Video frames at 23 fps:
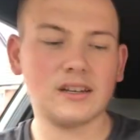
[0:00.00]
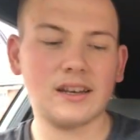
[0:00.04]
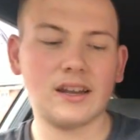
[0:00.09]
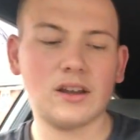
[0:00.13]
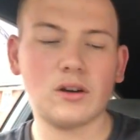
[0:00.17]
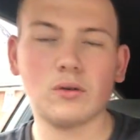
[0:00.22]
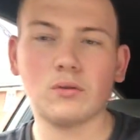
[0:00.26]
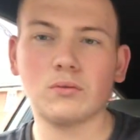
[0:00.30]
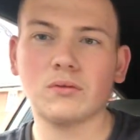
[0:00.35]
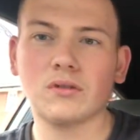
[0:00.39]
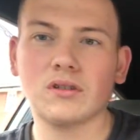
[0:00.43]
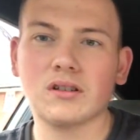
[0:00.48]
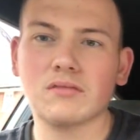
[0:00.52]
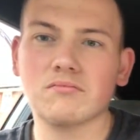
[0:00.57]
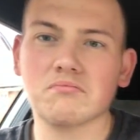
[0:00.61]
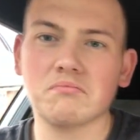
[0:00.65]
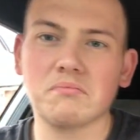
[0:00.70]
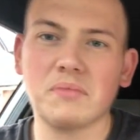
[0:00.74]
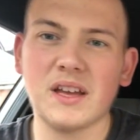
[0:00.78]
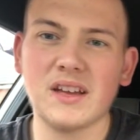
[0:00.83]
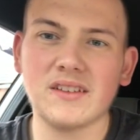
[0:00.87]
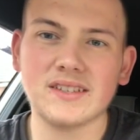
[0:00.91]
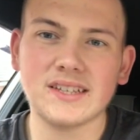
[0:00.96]
A little
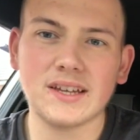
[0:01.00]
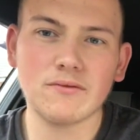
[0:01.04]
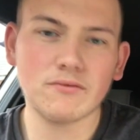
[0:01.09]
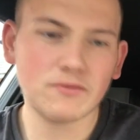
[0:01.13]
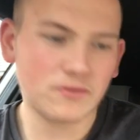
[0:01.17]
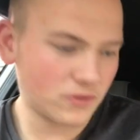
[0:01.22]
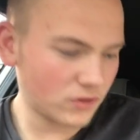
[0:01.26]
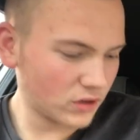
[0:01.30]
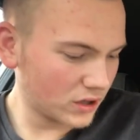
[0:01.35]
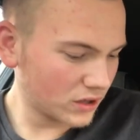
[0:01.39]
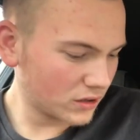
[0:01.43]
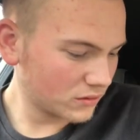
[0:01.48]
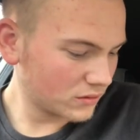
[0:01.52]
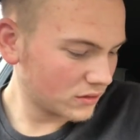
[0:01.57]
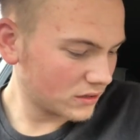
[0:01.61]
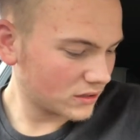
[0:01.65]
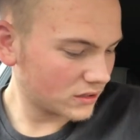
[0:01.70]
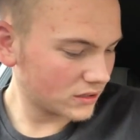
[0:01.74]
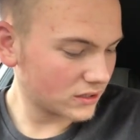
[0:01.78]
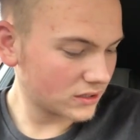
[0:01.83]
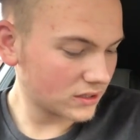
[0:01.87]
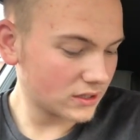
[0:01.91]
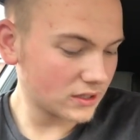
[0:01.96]
bit of tin foil
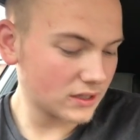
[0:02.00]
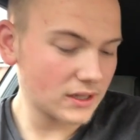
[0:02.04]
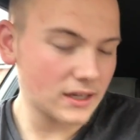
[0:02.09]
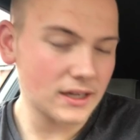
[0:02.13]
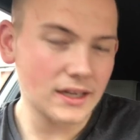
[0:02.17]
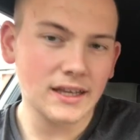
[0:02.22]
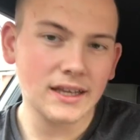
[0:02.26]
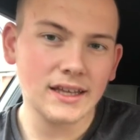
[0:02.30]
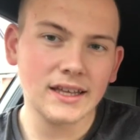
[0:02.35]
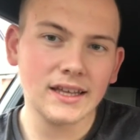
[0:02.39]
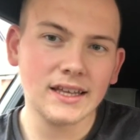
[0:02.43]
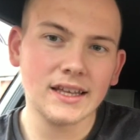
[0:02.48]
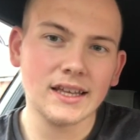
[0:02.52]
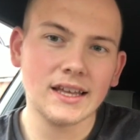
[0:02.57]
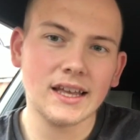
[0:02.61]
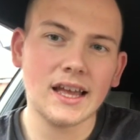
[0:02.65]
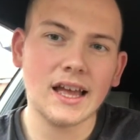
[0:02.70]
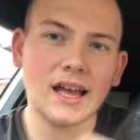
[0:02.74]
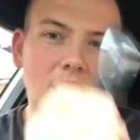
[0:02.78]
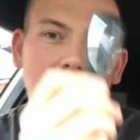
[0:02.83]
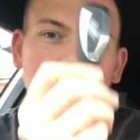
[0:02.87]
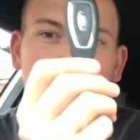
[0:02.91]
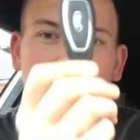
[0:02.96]

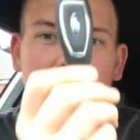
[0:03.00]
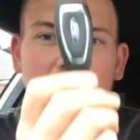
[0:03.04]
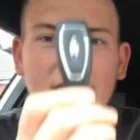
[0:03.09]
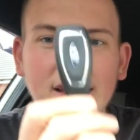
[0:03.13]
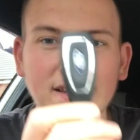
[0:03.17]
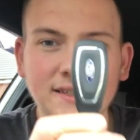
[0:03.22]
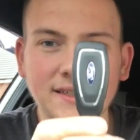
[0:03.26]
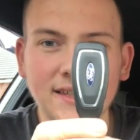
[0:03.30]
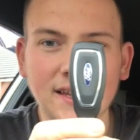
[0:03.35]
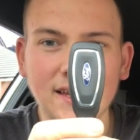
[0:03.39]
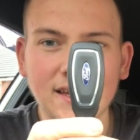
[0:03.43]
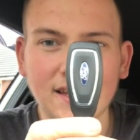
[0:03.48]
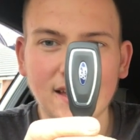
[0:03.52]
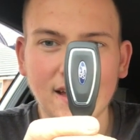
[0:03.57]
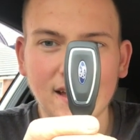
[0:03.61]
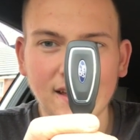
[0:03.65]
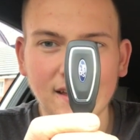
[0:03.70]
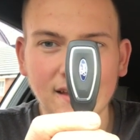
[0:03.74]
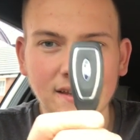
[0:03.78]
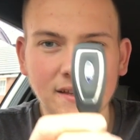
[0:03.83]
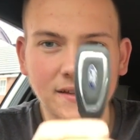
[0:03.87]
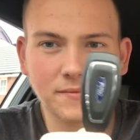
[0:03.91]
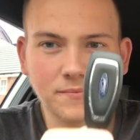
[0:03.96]
and my ST
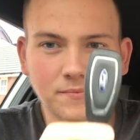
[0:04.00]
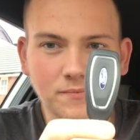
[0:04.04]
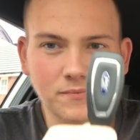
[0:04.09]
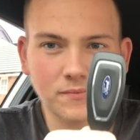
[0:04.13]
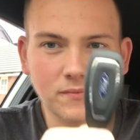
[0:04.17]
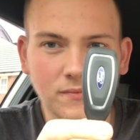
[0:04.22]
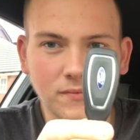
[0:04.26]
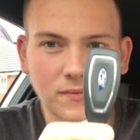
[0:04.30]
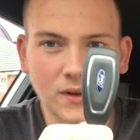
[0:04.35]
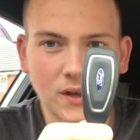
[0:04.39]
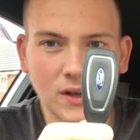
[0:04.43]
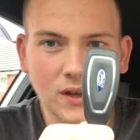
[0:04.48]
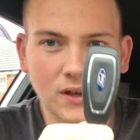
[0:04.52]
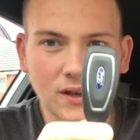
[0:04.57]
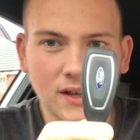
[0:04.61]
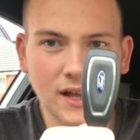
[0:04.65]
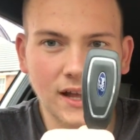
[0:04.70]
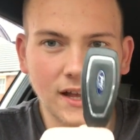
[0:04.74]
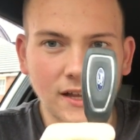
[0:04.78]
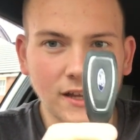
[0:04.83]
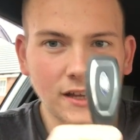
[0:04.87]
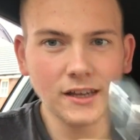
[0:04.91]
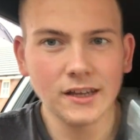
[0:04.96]
key.
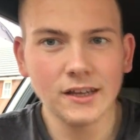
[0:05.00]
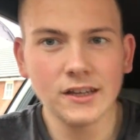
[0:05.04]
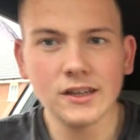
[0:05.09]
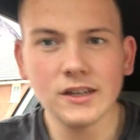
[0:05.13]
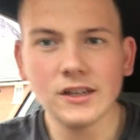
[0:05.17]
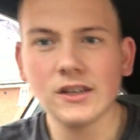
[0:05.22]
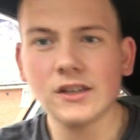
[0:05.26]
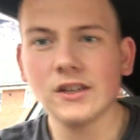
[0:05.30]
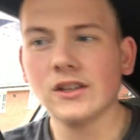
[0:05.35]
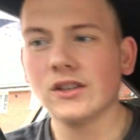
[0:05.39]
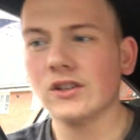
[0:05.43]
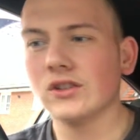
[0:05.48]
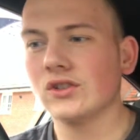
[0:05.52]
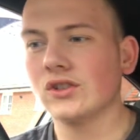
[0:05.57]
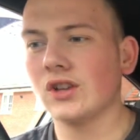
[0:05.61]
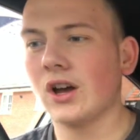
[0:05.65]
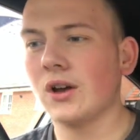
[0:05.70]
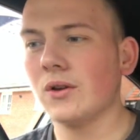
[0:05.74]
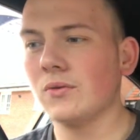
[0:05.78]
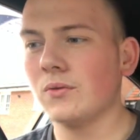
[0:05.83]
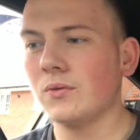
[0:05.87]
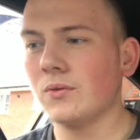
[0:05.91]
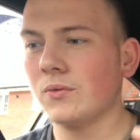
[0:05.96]
Okay,
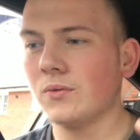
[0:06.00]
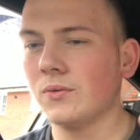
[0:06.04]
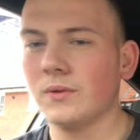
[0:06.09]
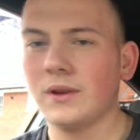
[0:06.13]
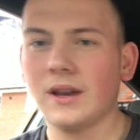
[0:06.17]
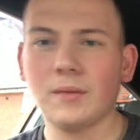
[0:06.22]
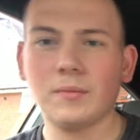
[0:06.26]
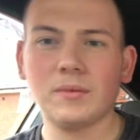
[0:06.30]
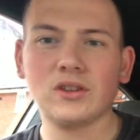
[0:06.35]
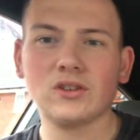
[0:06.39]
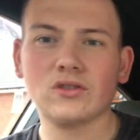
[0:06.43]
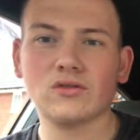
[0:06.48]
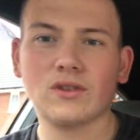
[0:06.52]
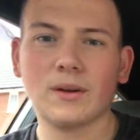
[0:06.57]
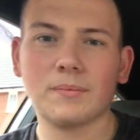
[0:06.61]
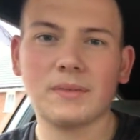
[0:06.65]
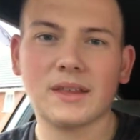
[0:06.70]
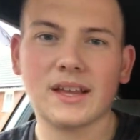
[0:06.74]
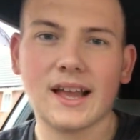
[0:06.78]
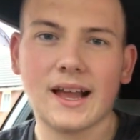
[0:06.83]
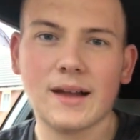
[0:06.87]
so let me just grab the